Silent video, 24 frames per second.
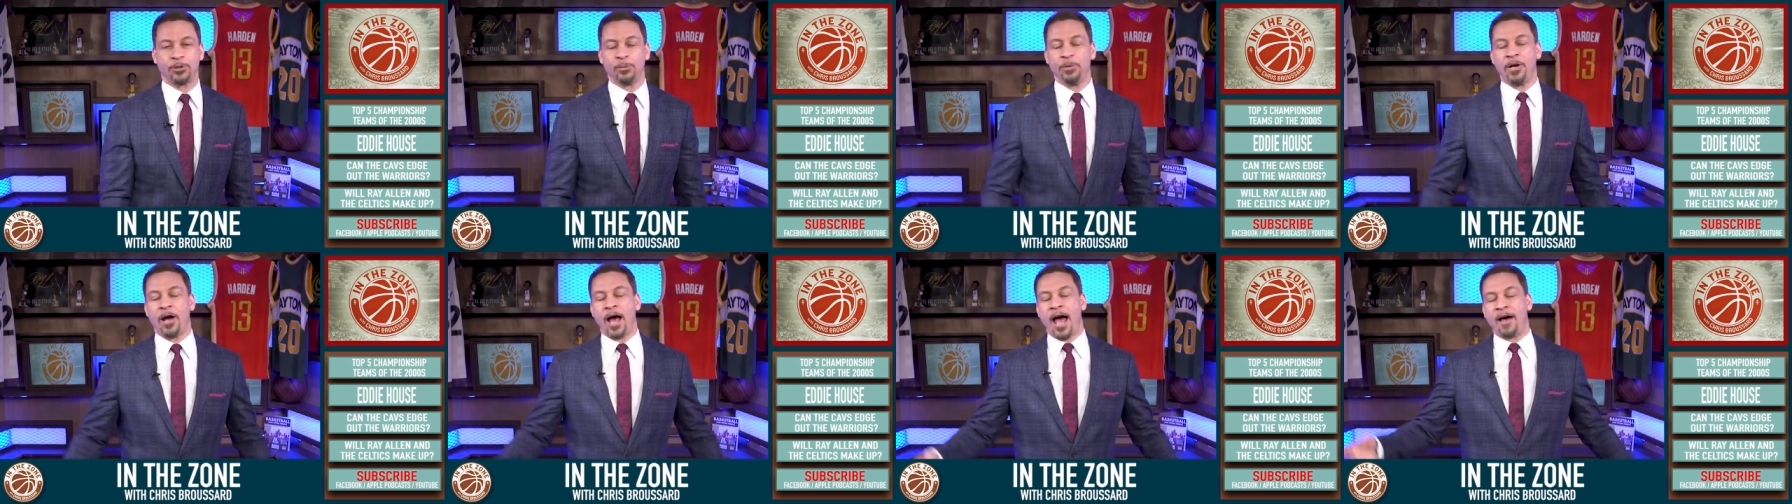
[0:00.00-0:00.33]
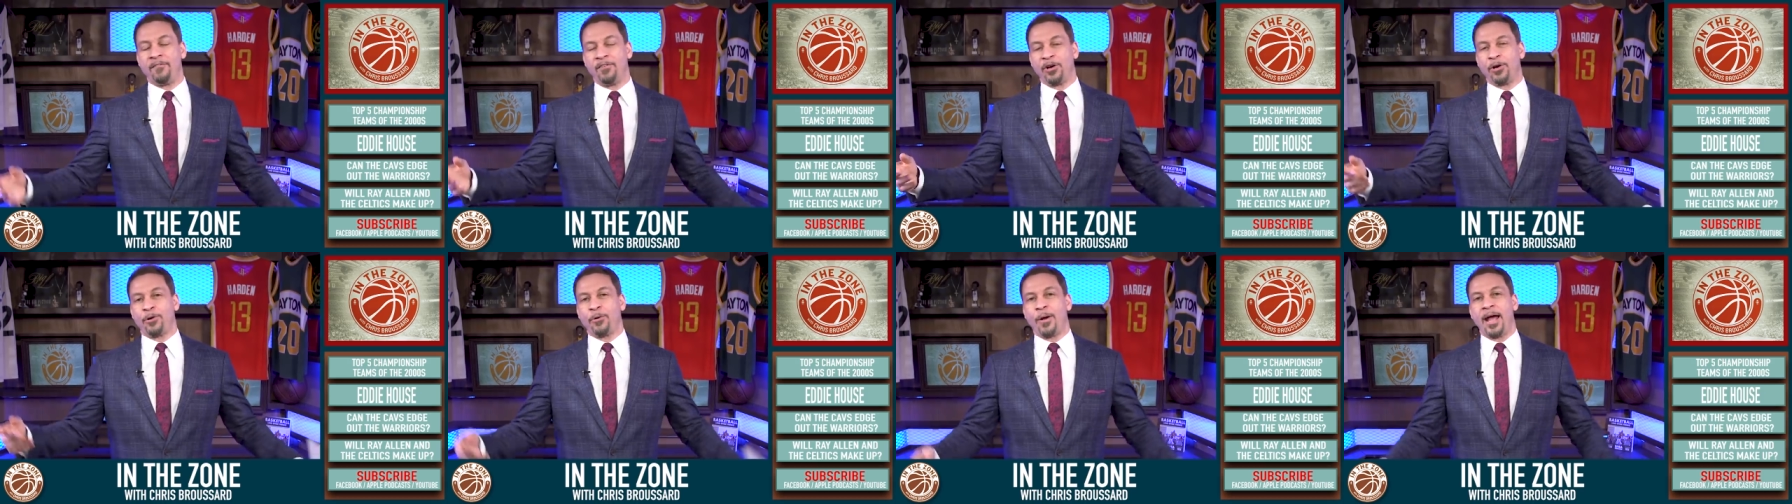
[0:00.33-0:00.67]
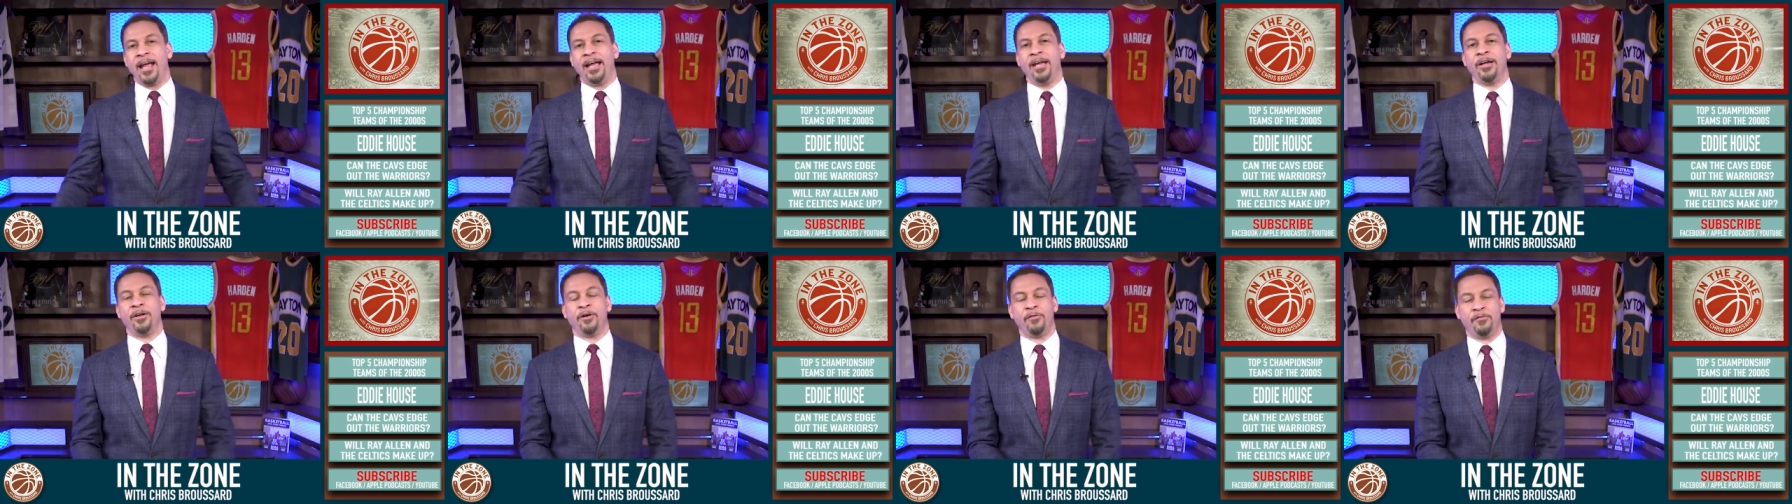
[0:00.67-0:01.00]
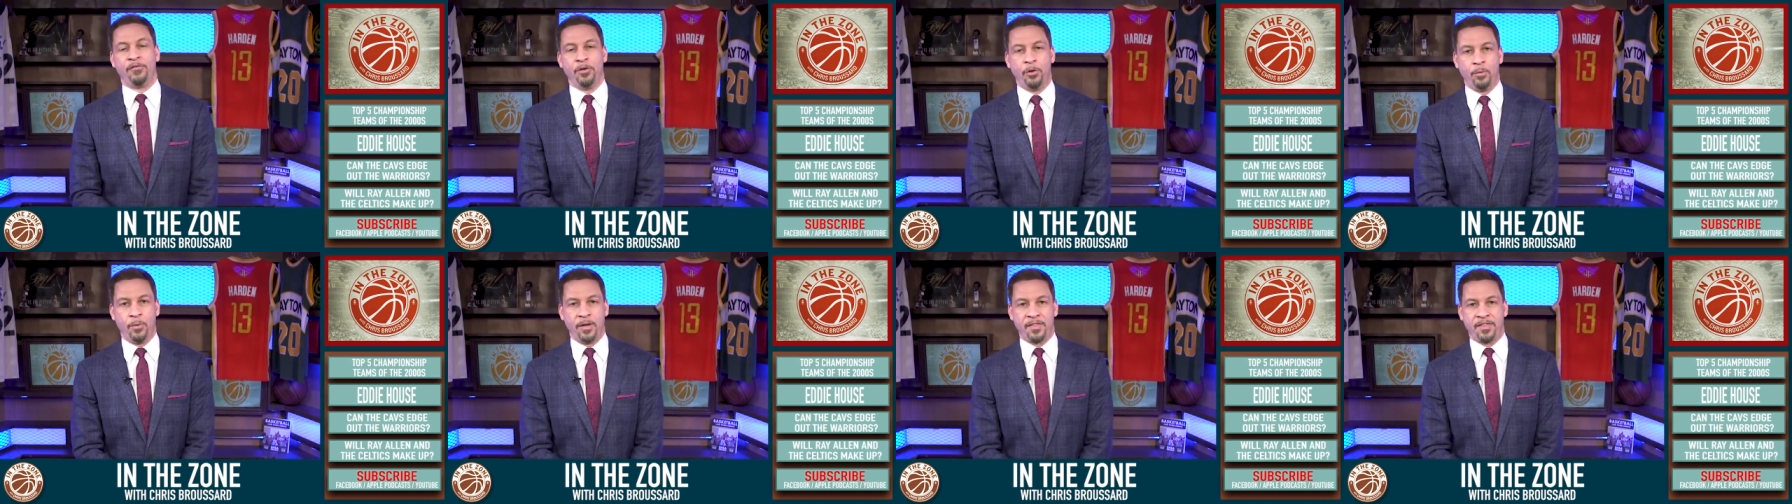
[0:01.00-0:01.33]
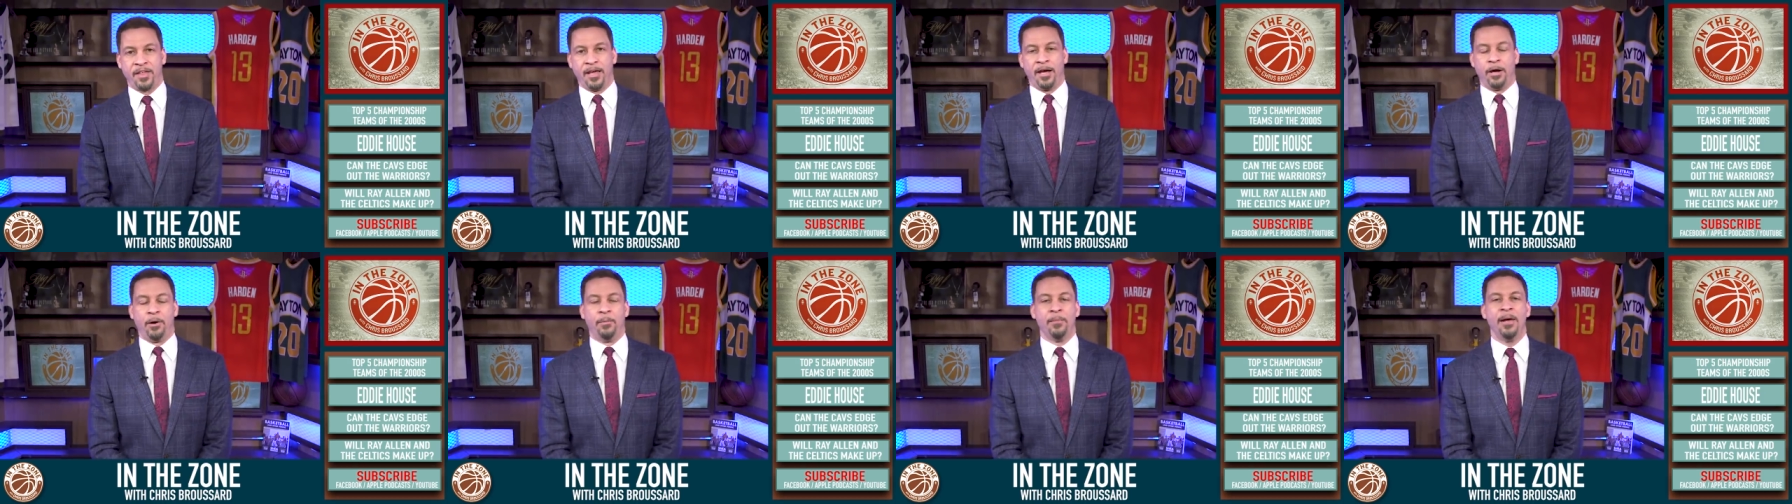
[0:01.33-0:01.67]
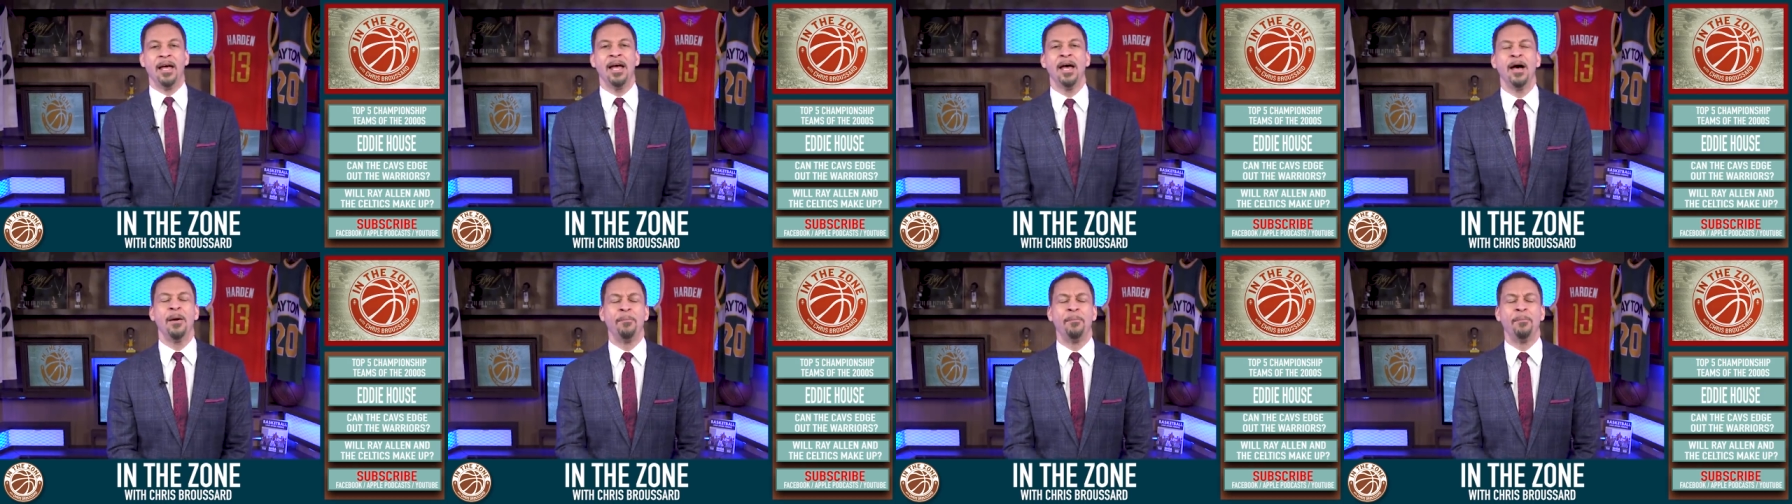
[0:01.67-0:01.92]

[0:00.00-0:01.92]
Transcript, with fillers: So, we're gonna have a great interview with him.